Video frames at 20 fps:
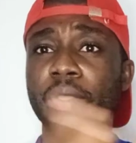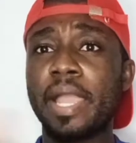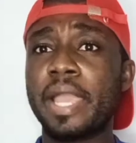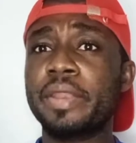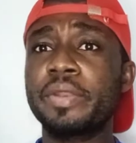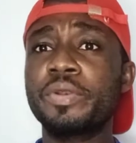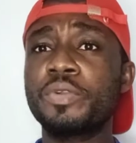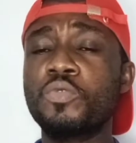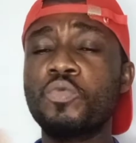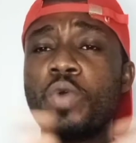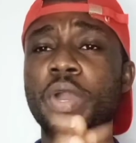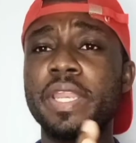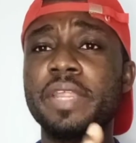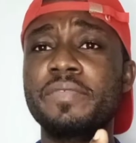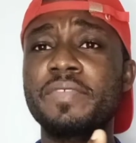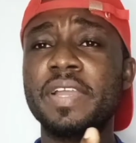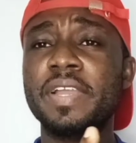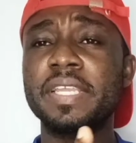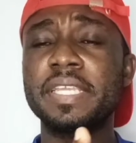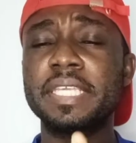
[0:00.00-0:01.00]
I don't know
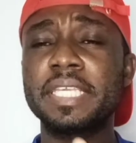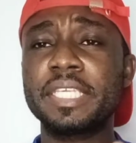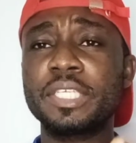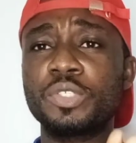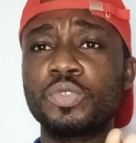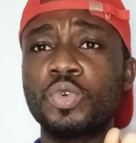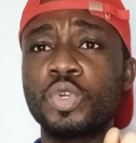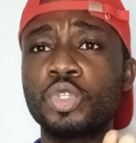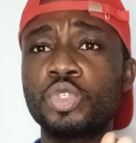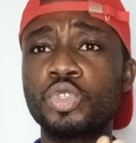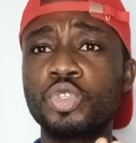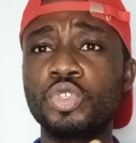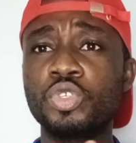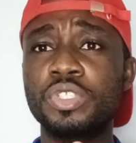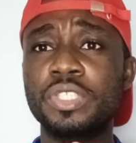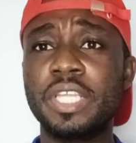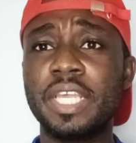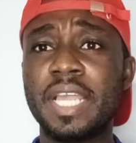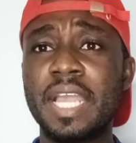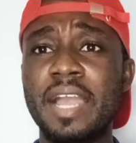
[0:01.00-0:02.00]
whatever he is going to
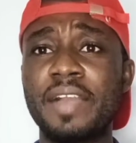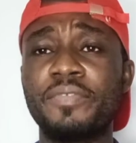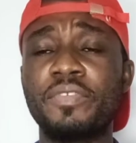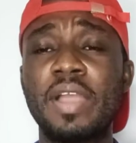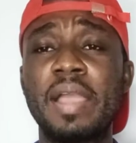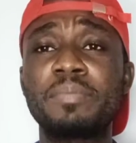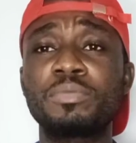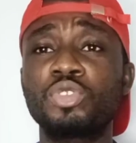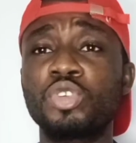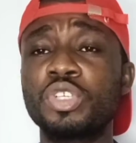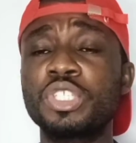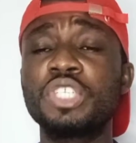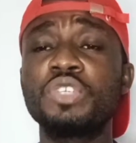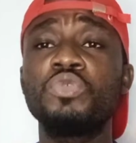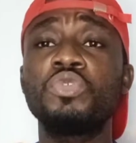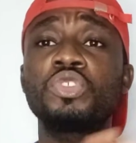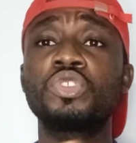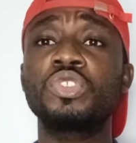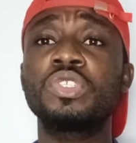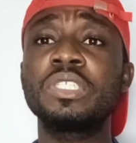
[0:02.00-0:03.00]
use the car for. I'm sure
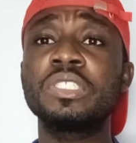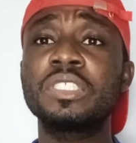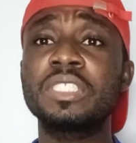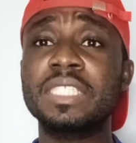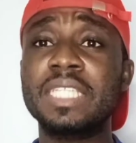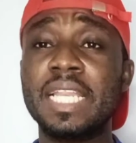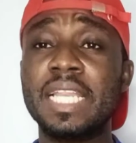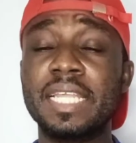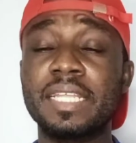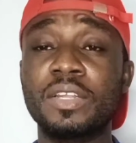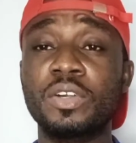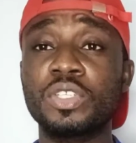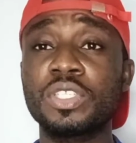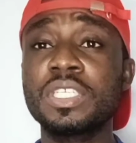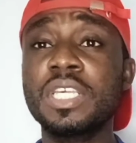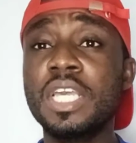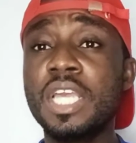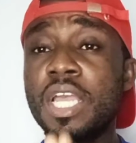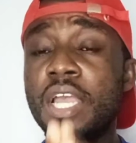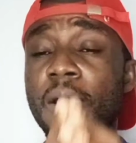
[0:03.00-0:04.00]
he was going to sell it
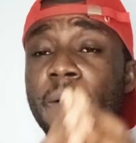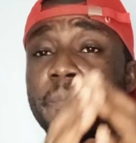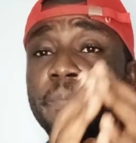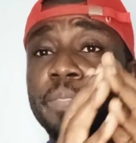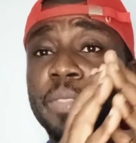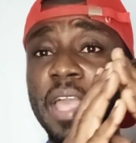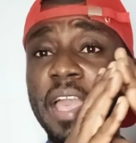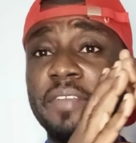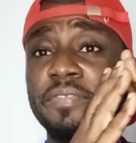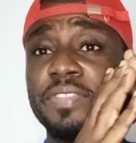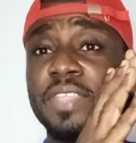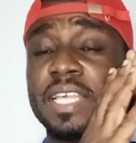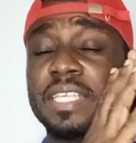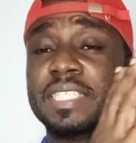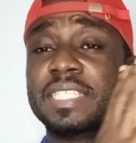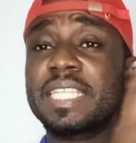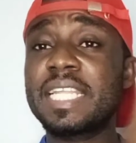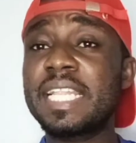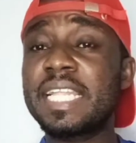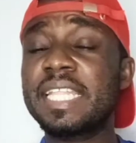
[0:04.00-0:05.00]
because after
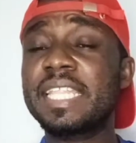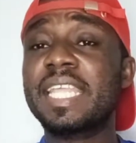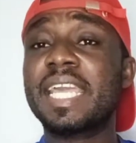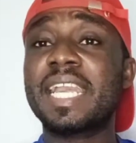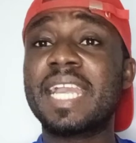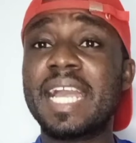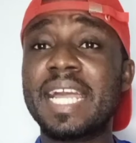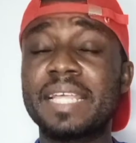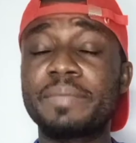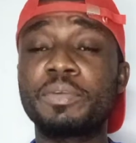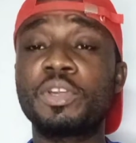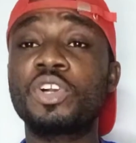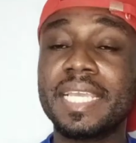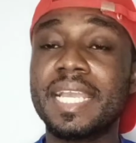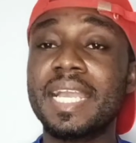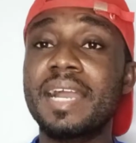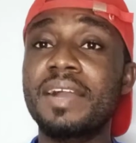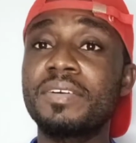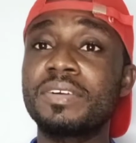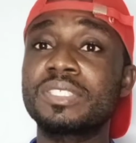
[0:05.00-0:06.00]
stealing the
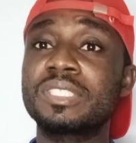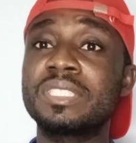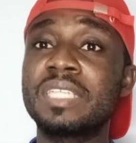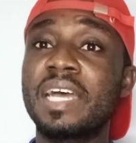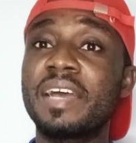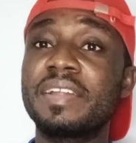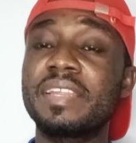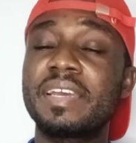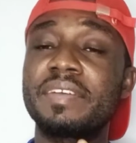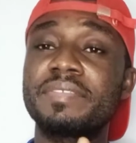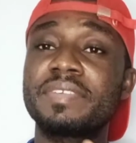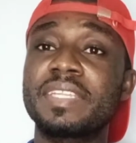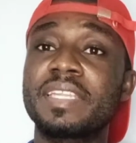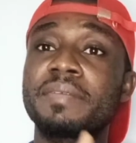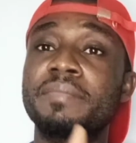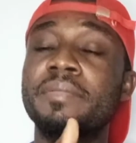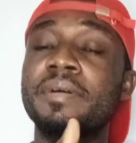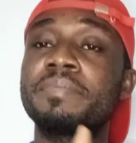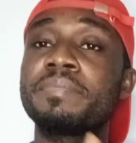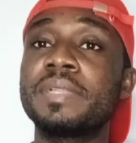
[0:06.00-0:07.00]
car was now having a
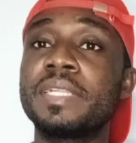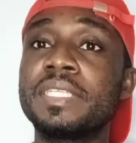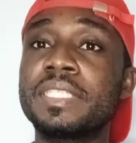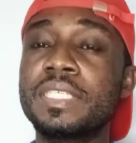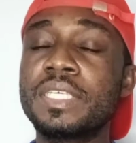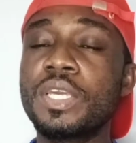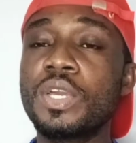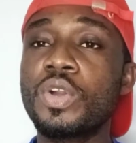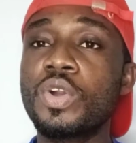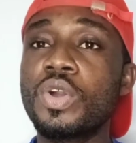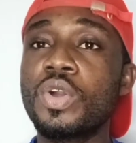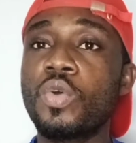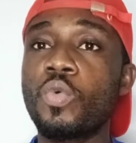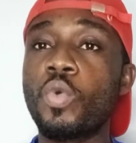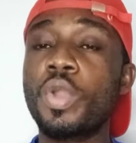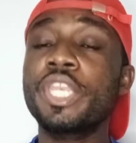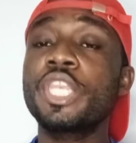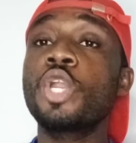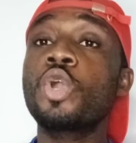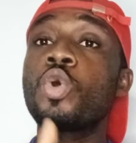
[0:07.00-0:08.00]
number plate.
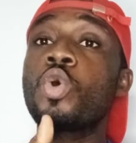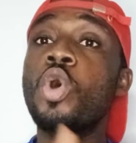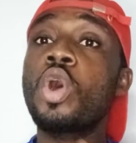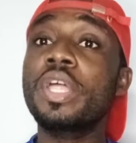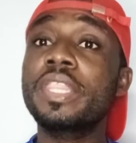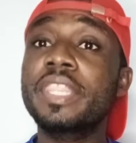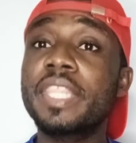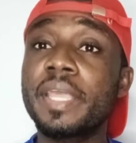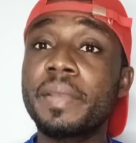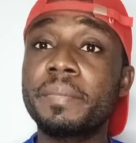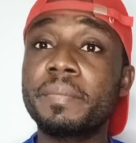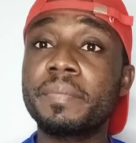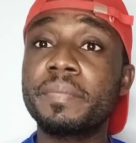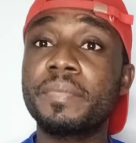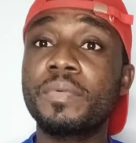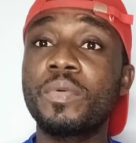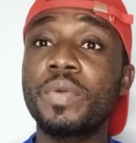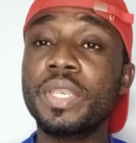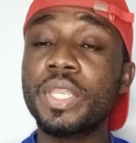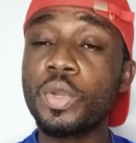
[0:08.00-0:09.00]
When they caught
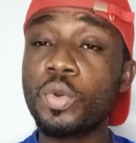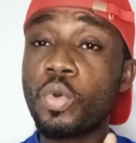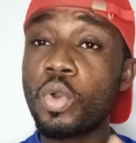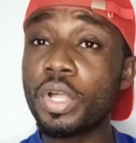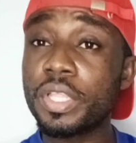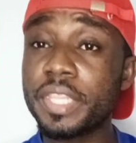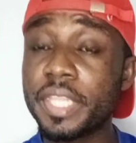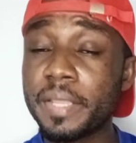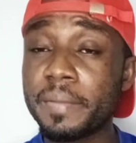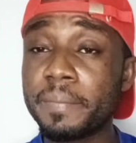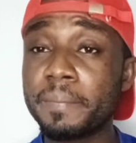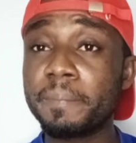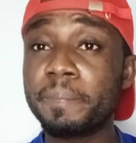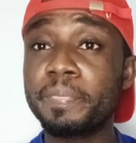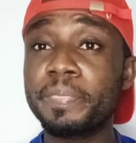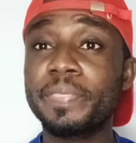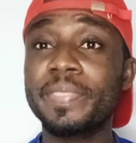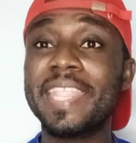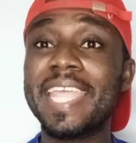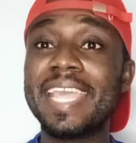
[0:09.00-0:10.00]

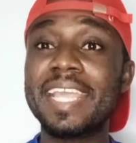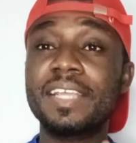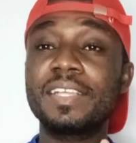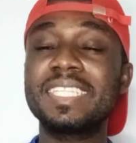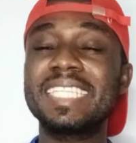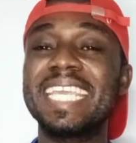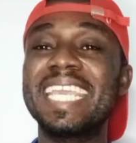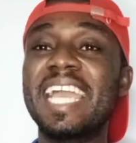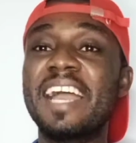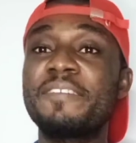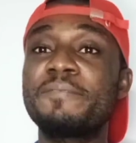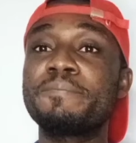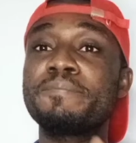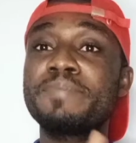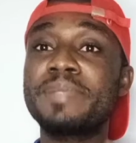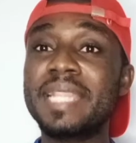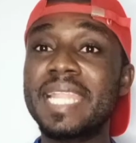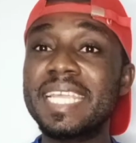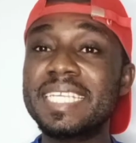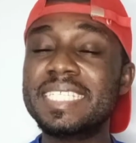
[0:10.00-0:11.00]
them, they
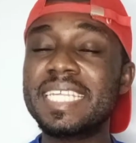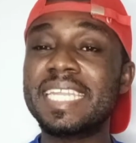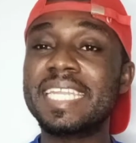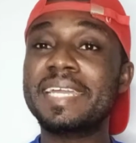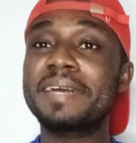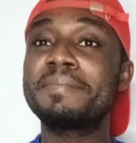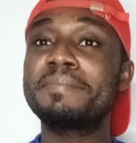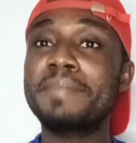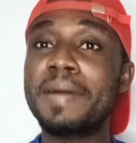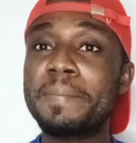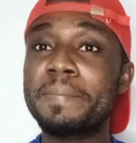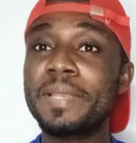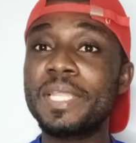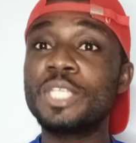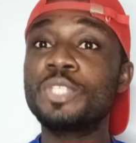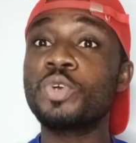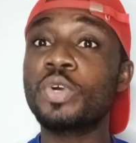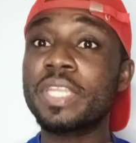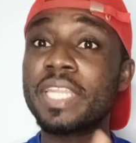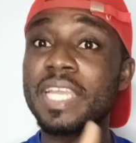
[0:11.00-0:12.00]
have placed a number
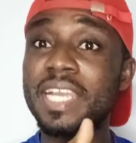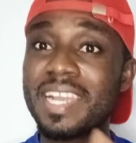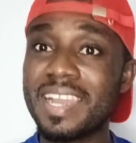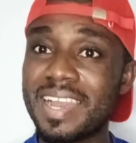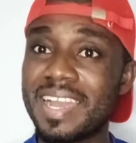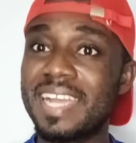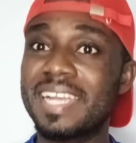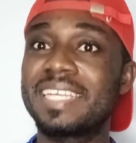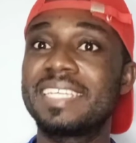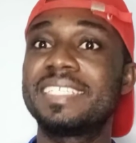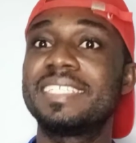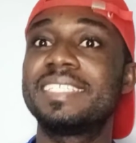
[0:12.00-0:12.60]
plate on the car.